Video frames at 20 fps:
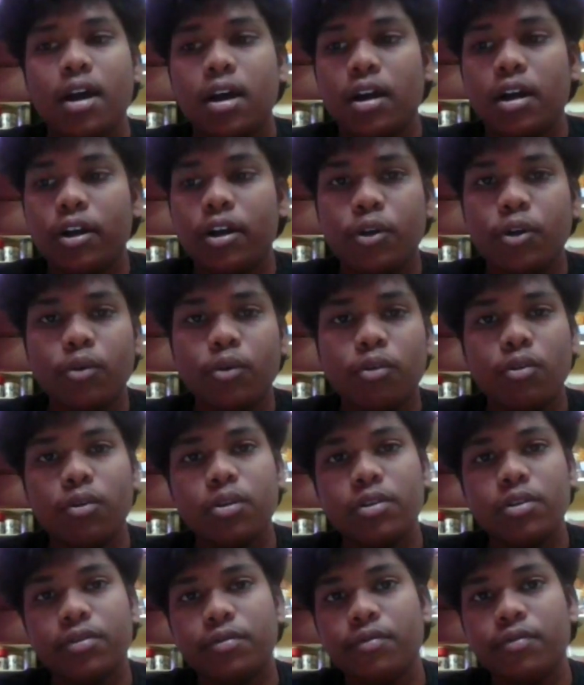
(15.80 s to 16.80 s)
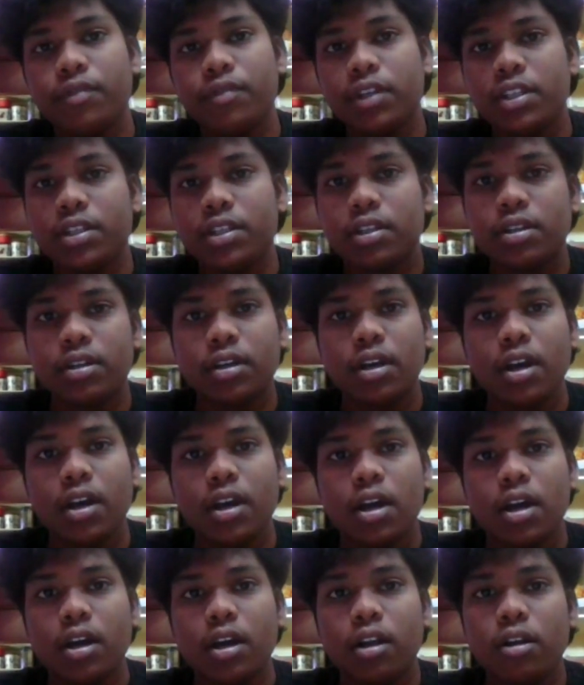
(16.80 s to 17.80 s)
two codes which
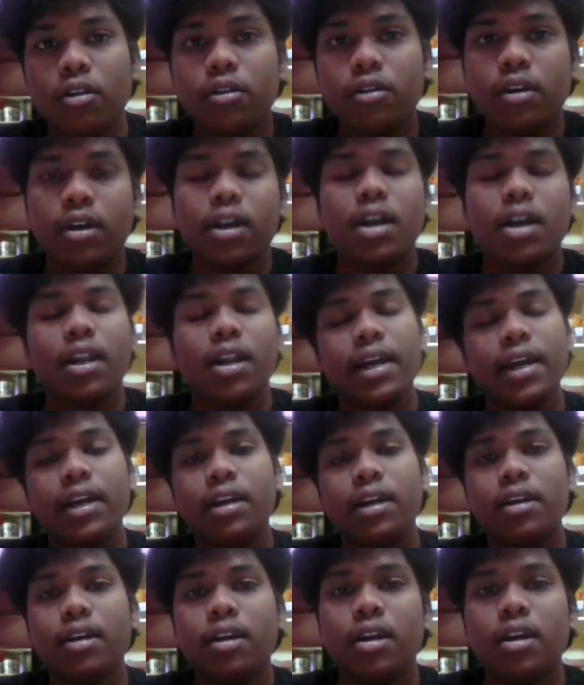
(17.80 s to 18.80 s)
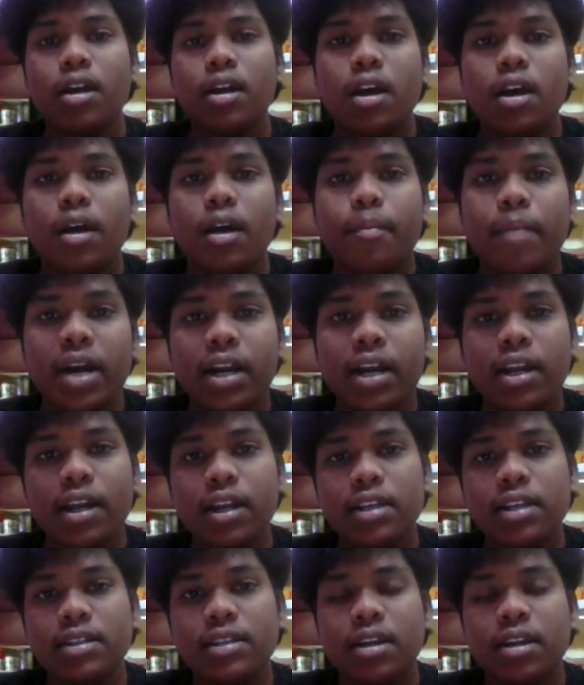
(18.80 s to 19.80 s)
look alike. Binary is
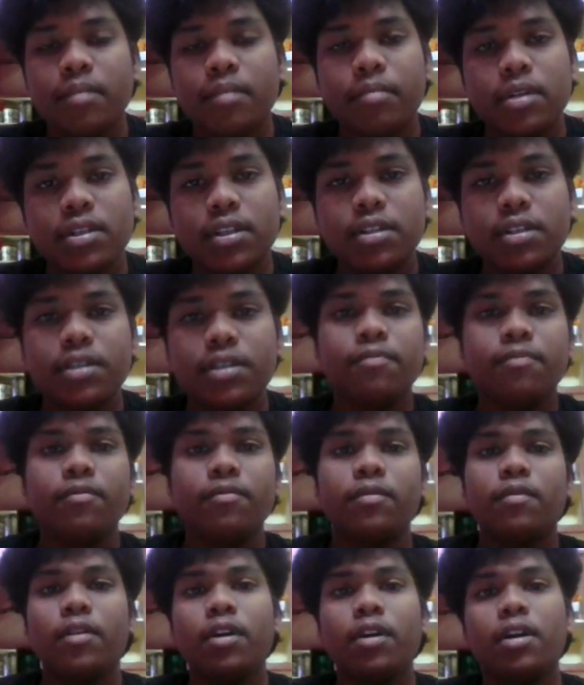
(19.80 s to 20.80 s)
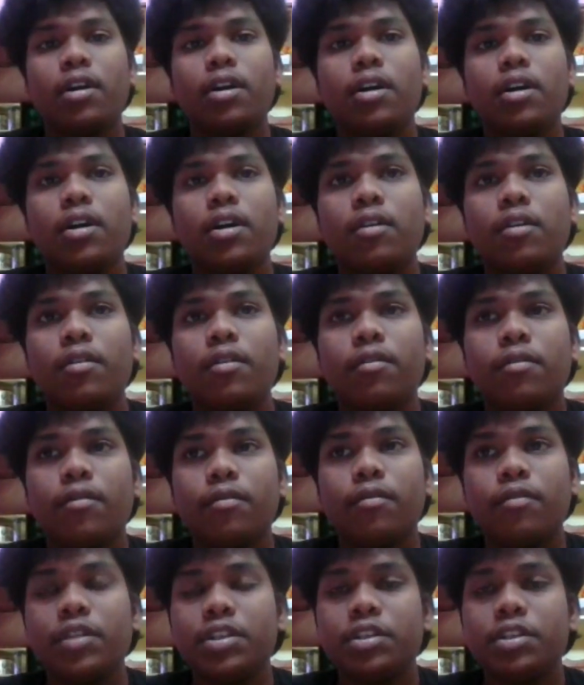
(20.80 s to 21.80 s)
a number system
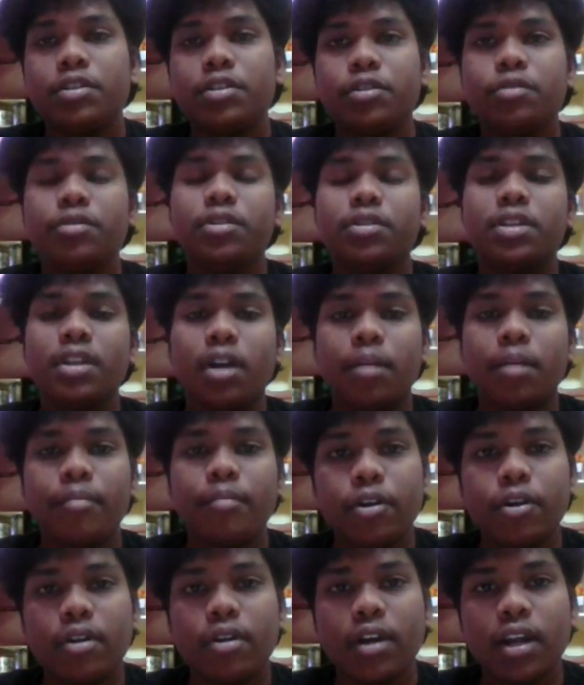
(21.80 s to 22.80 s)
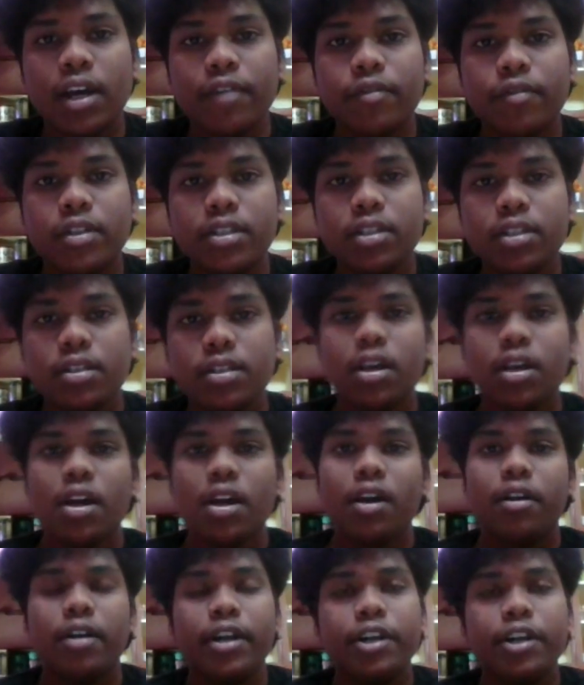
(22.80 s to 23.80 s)
which is used in computer languages.
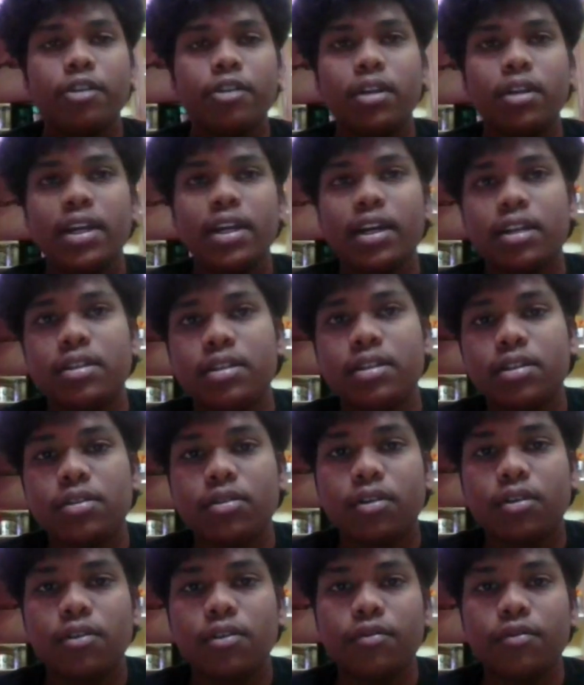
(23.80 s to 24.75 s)
It only consists of